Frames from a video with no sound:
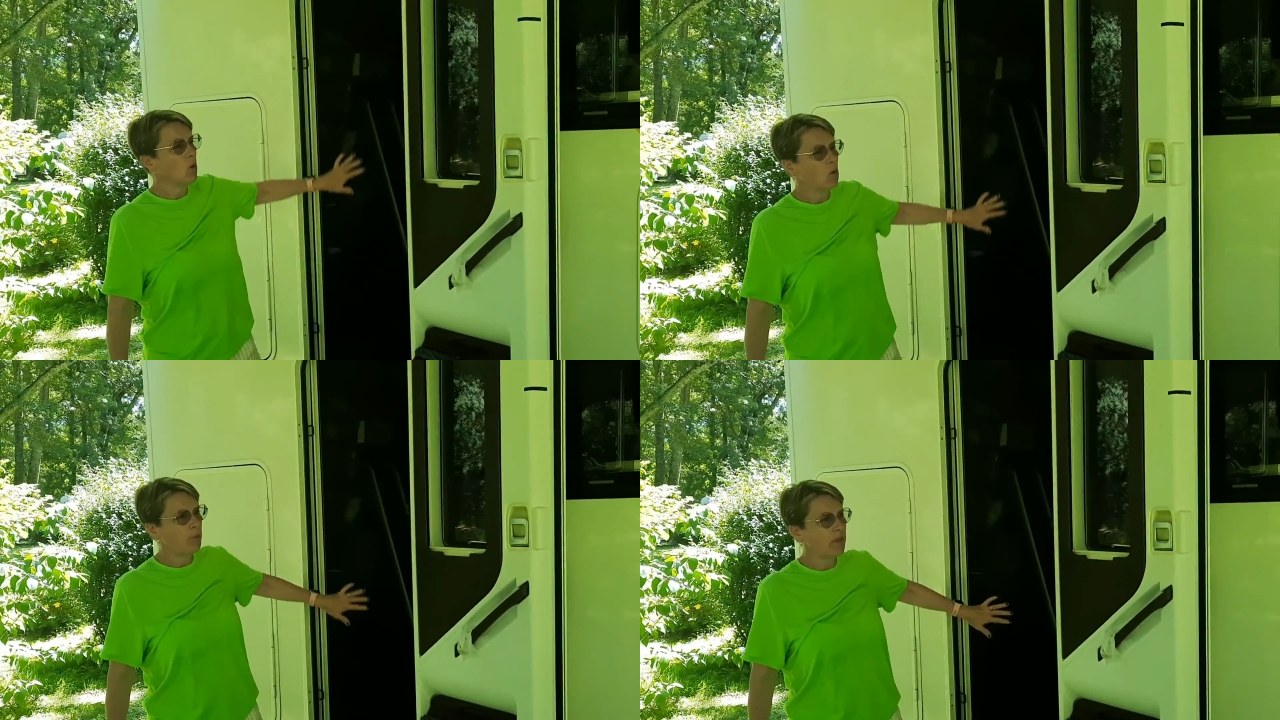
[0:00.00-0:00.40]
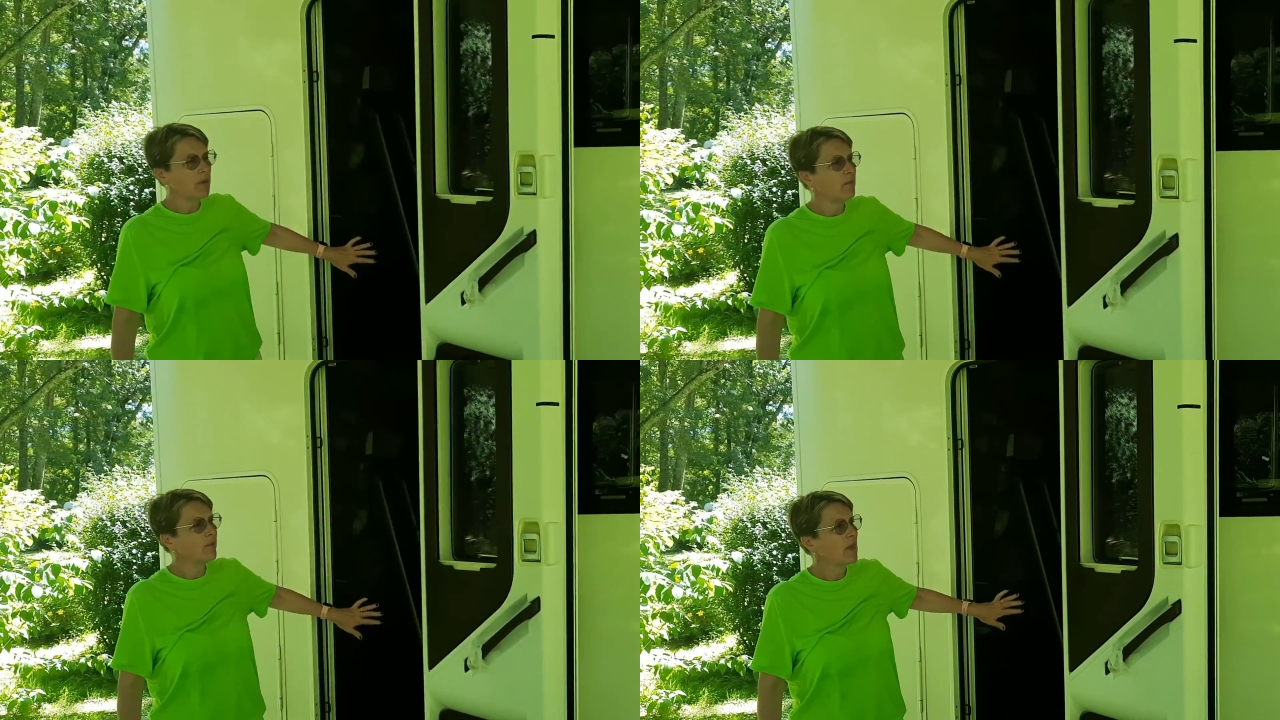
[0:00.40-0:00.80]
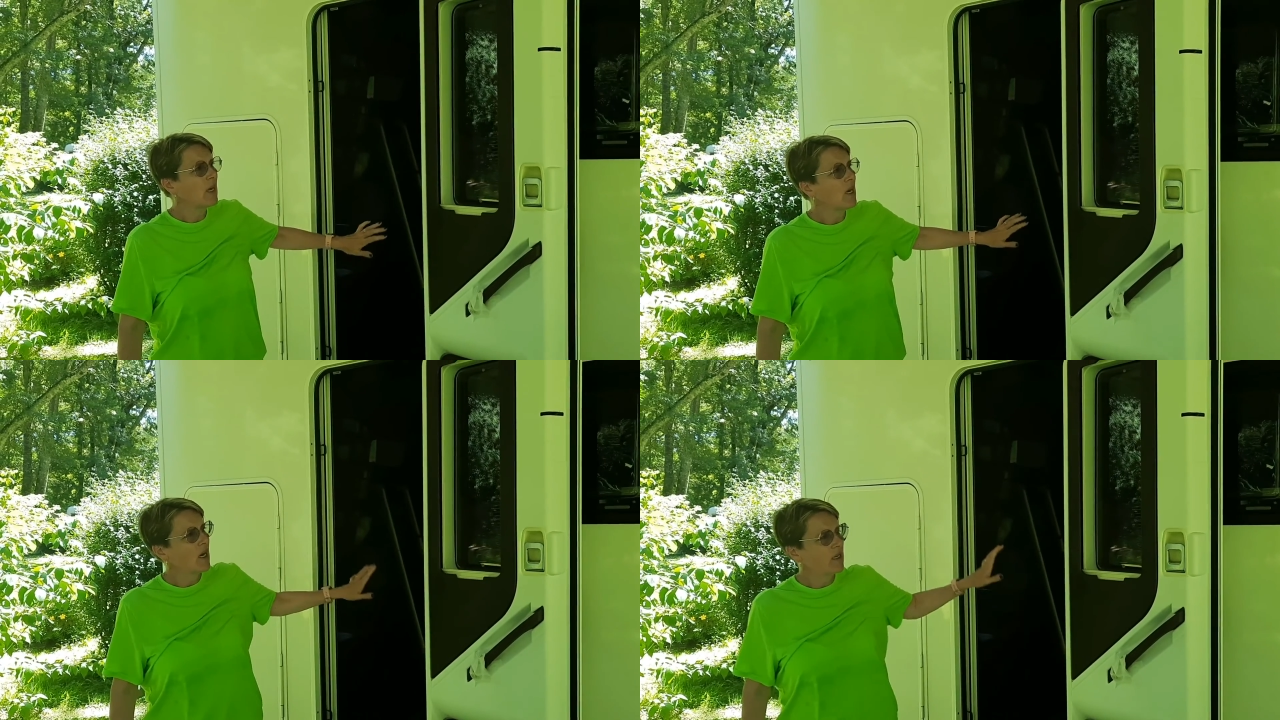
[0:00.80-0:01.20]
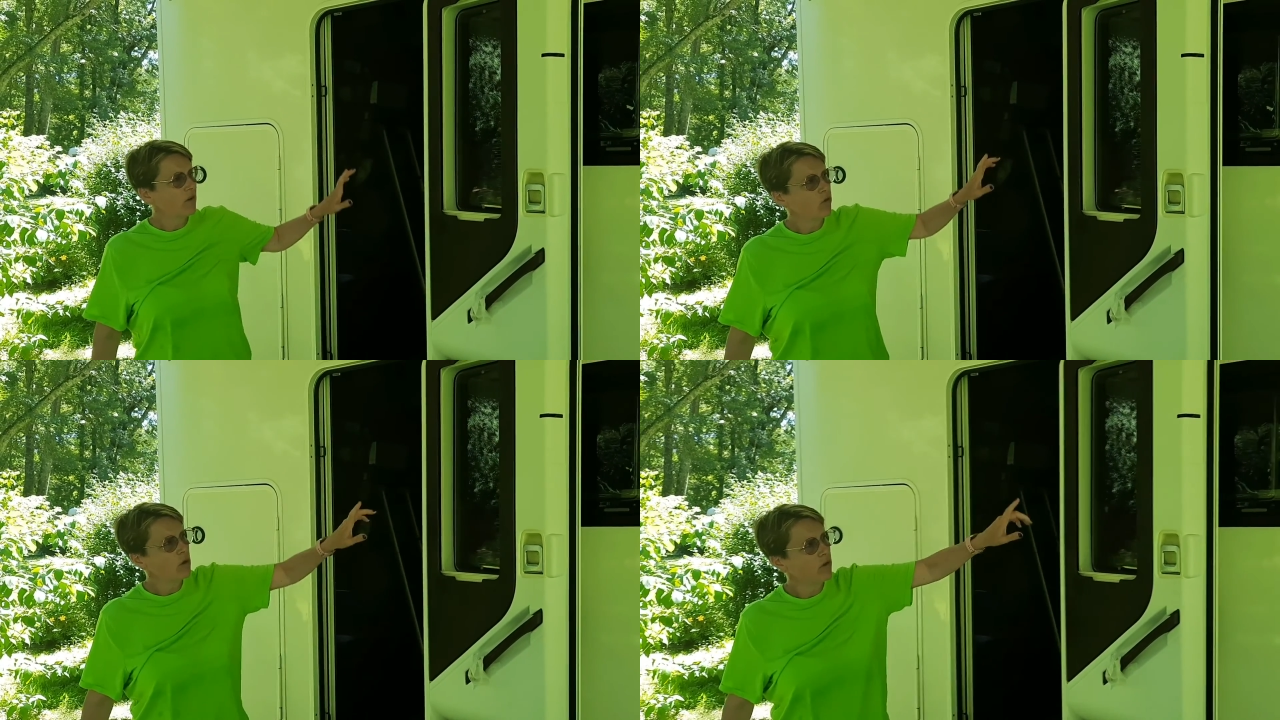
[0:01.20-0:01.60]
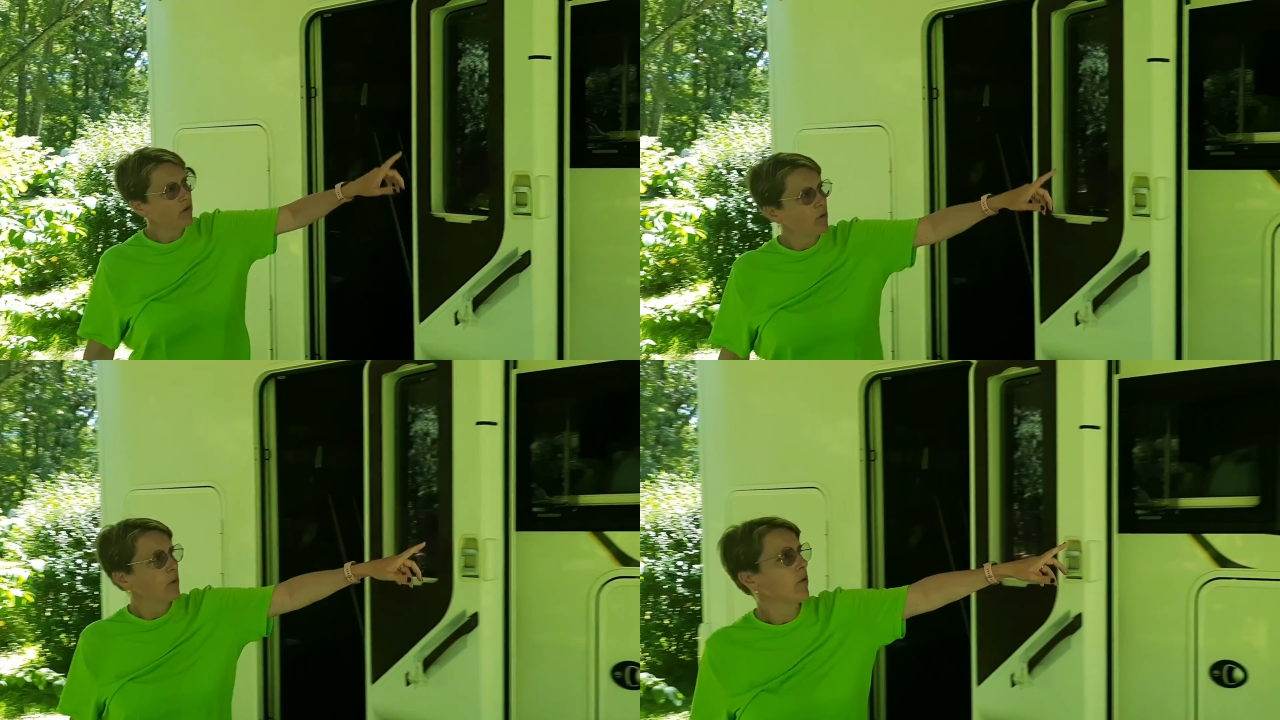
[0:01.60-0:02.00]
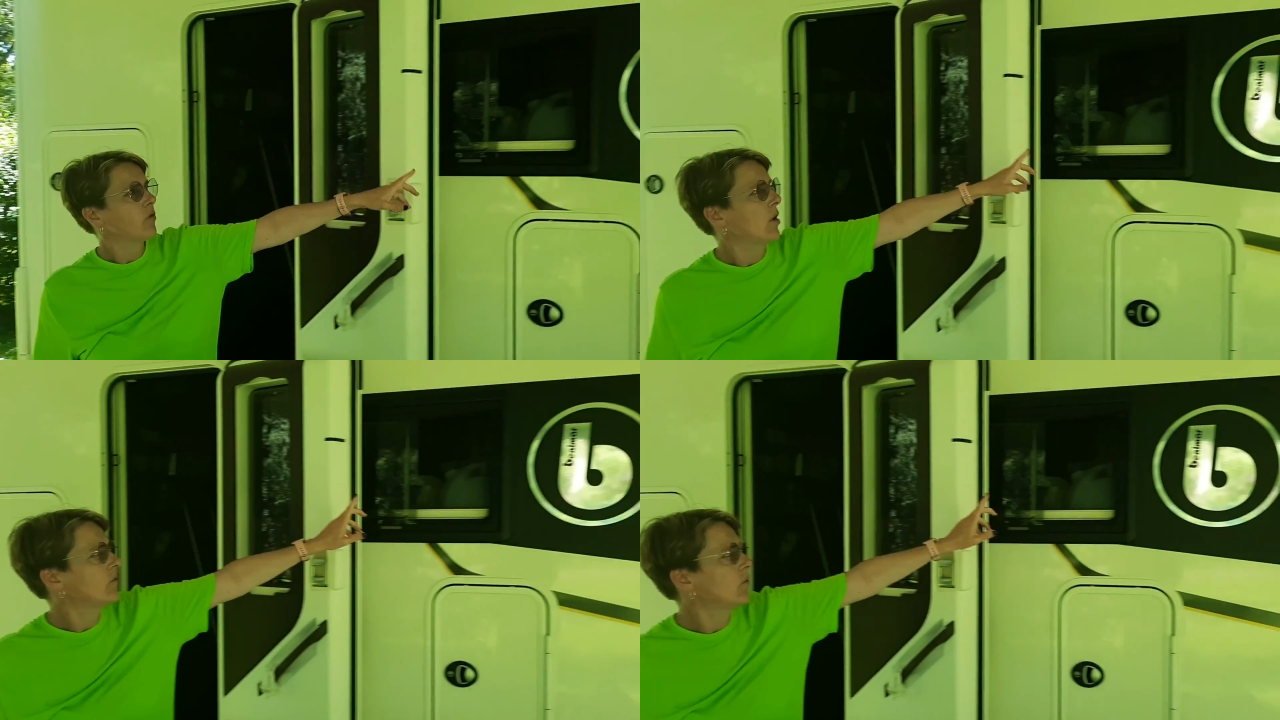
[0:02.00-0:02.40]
open, and as you can see, we also have